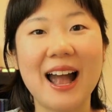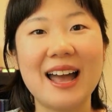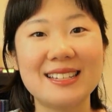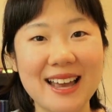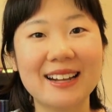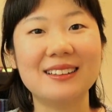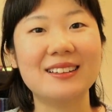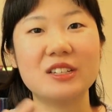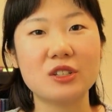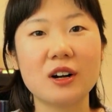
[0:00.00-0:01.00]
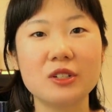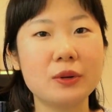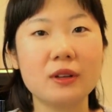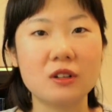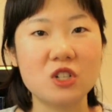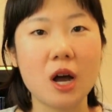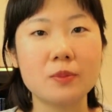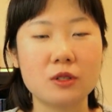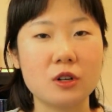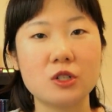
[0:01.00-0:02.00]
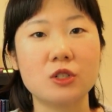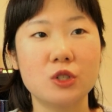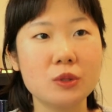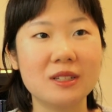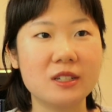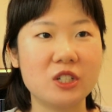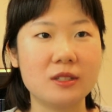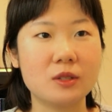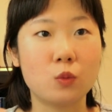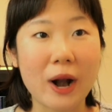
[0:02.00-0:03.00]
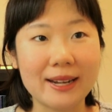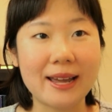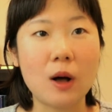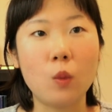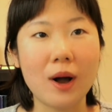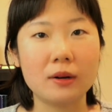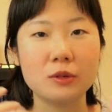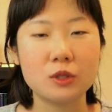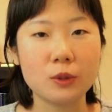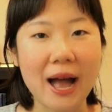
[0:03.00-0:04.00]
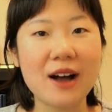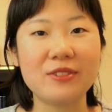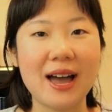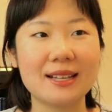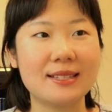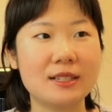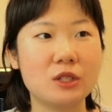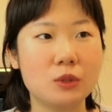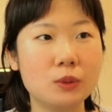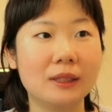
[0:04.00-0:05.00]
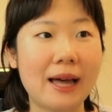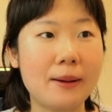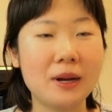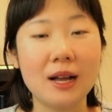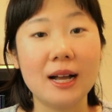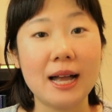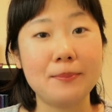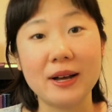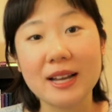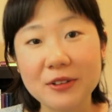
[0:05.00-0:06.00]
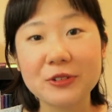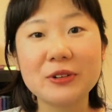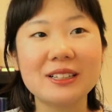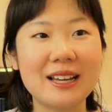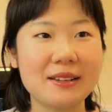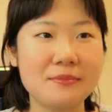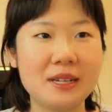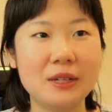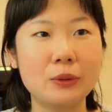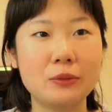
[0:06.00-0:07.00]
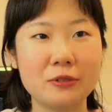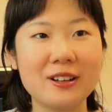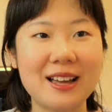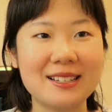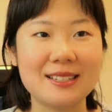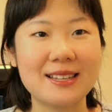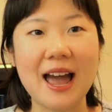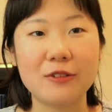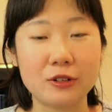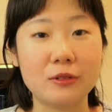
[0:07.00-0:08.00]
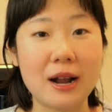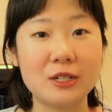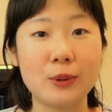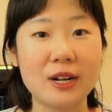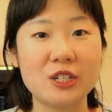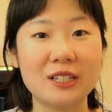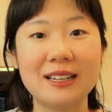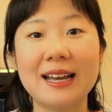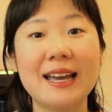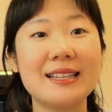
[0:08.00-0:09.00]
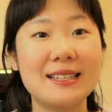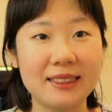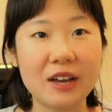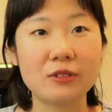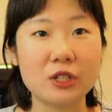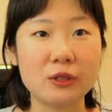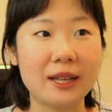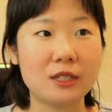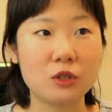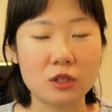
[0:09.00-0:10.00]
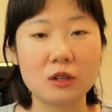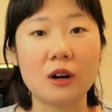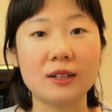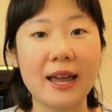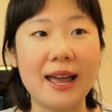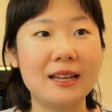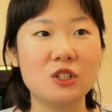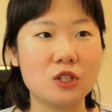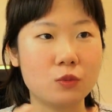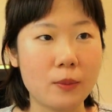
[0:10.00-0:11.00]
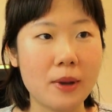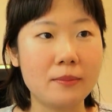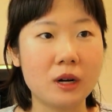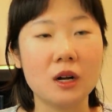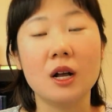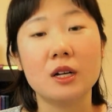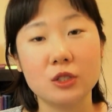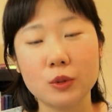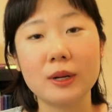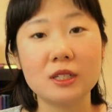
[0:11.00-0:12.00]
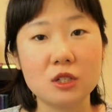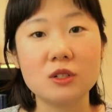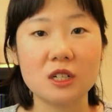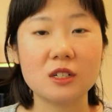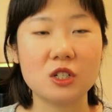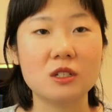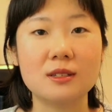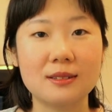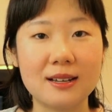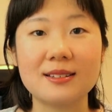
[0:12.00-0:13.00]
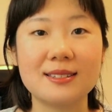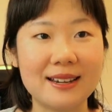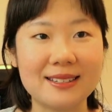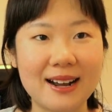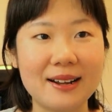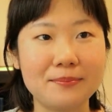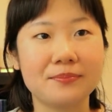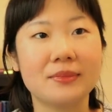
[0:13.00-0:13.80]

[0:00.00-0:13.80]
And secondly, start doing your job search due diligence right now while you still have access to the lab. But if you are like me who realized this after graduation, it's never too late to start. And just remember, doing due diligence does take time.